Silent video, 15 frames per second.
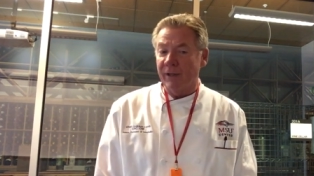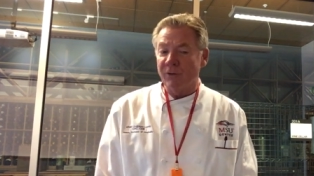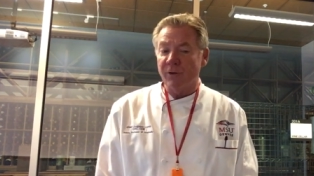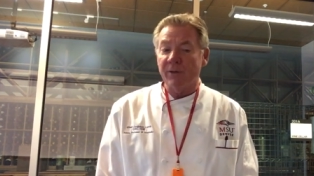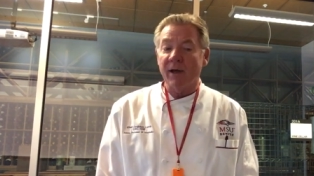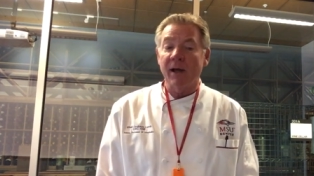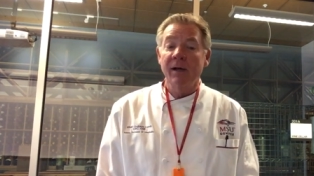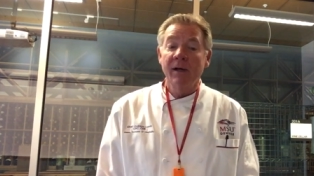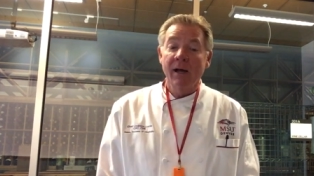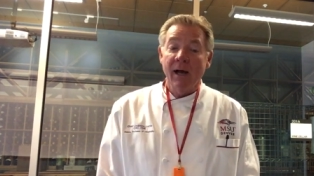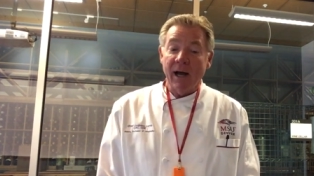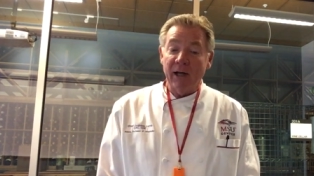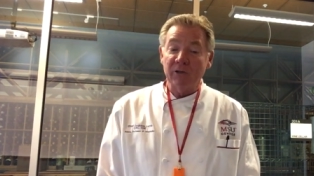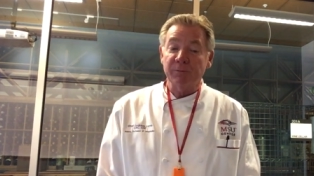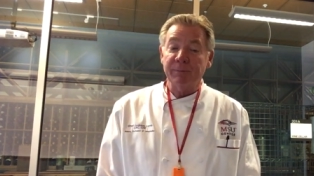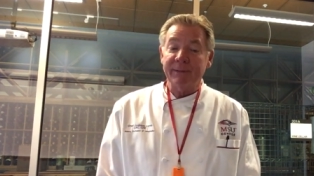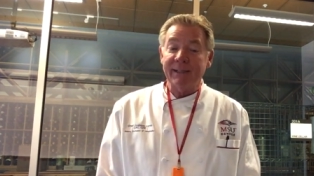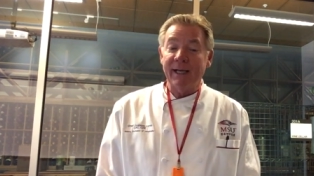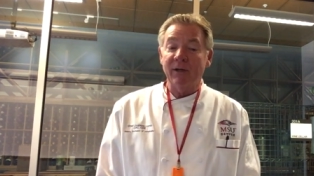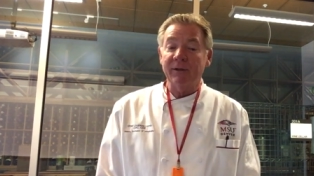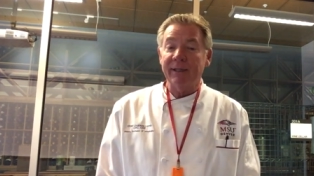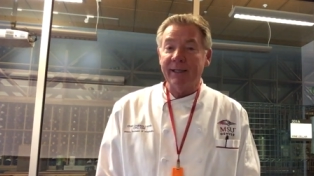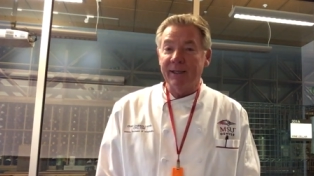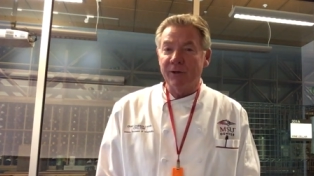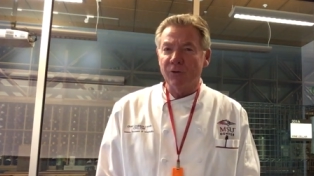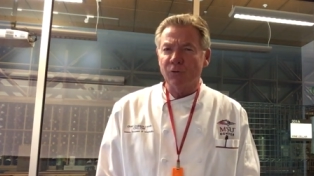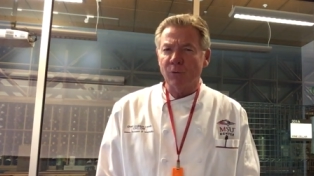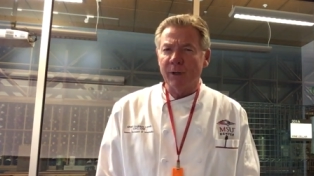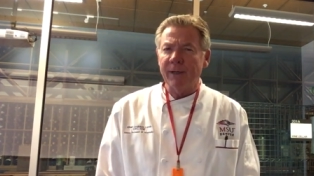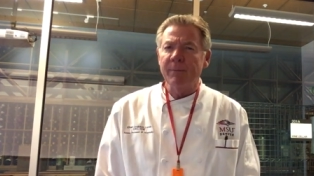into the hospitality
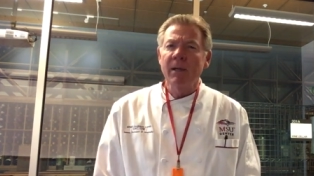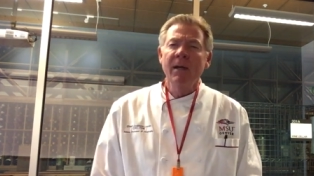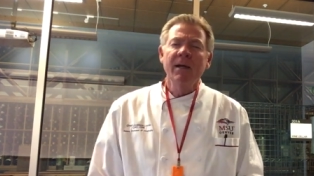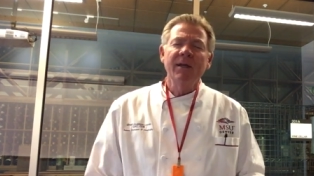industry.